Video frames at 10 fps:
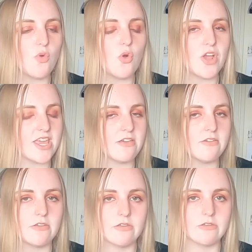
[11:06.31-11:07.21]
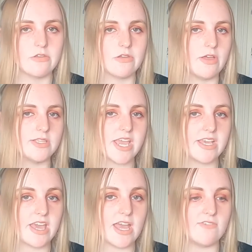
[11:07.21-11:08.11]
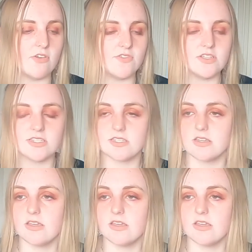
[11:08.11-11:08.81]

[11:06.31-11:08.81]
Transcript: oi, take care of us.